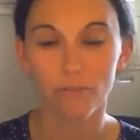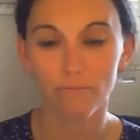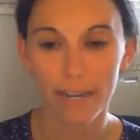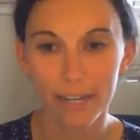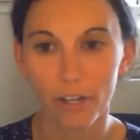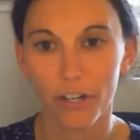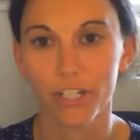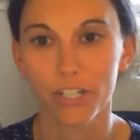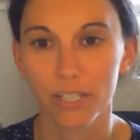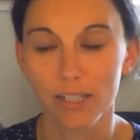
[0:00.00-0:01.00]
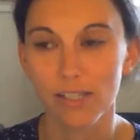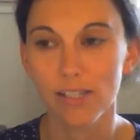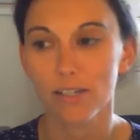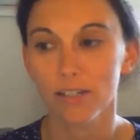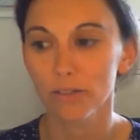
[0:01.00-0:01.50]
great question.
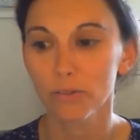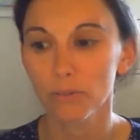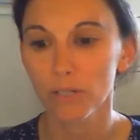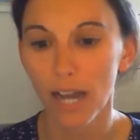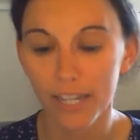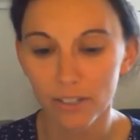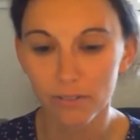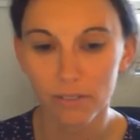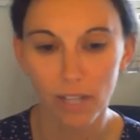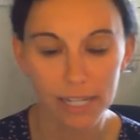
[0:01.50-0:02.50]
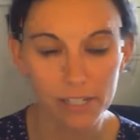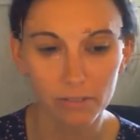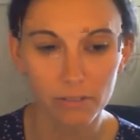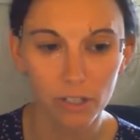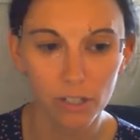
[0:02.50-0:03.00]
So I don't I
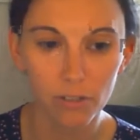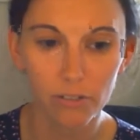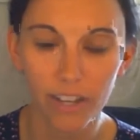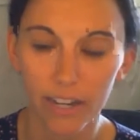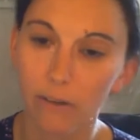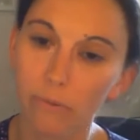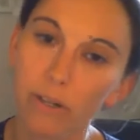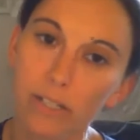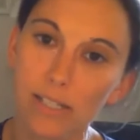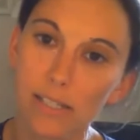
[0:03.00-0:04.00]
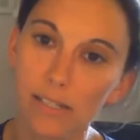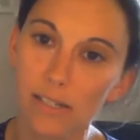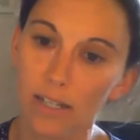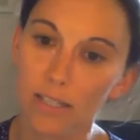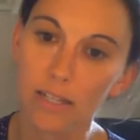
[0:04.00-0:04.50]
don't know if anyone's
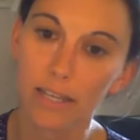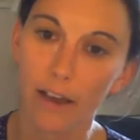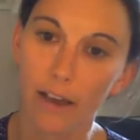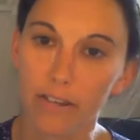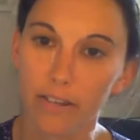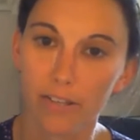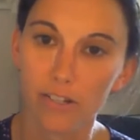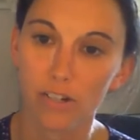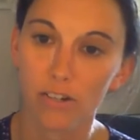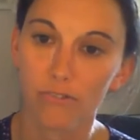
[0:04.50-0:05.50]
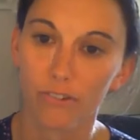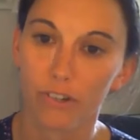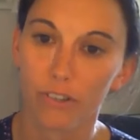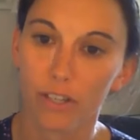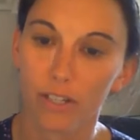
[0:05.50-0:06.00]
done the calculation
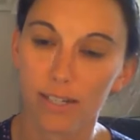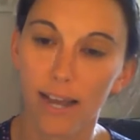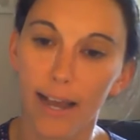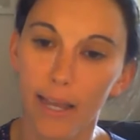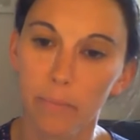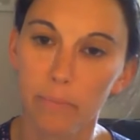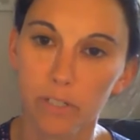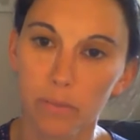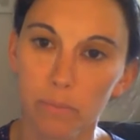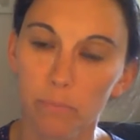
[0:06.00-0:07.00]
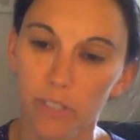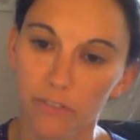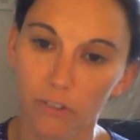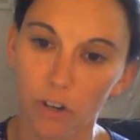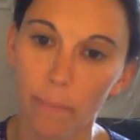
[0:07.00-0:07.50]
for the time to, to
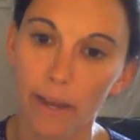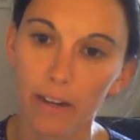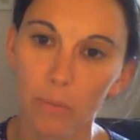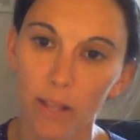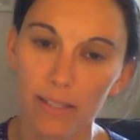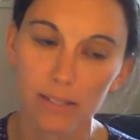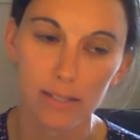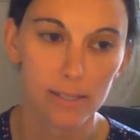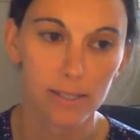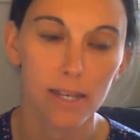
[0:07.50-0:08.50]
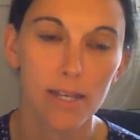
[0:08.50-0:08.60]
form microplastics,